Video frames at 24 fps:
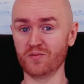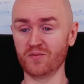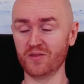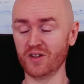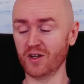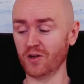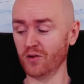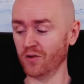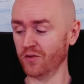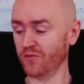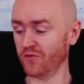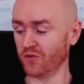
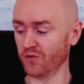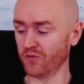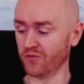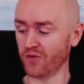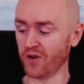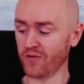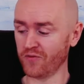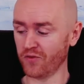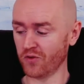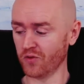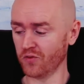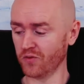Now, if you've
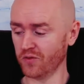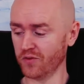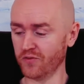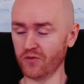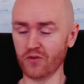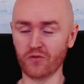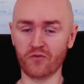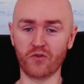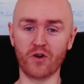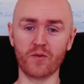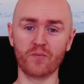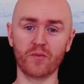ever if
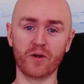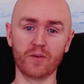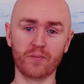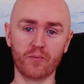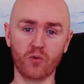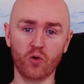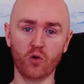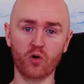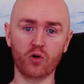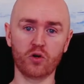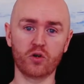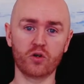you've read my
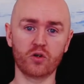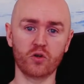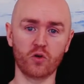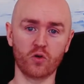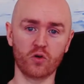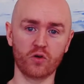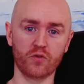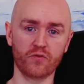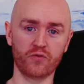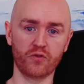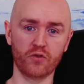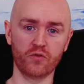book,
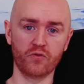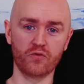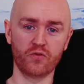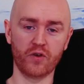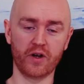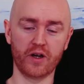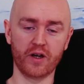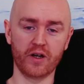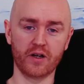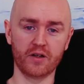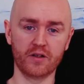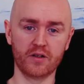or if you've
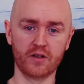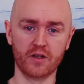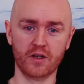uh,